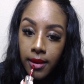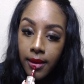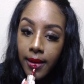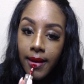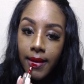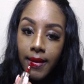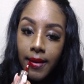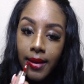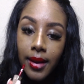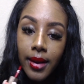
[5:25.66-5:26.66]
Look at that.
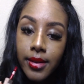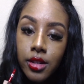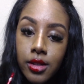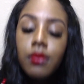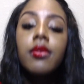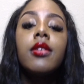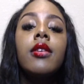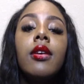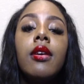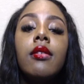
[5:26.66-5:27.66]
Look at that. It's just a
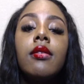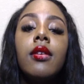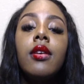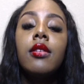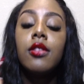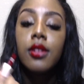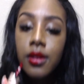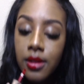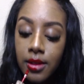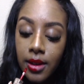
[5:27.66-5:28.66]
brilliant. It's
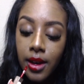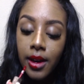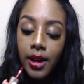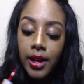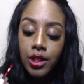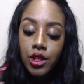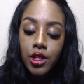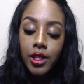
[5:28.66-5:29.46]
just. Got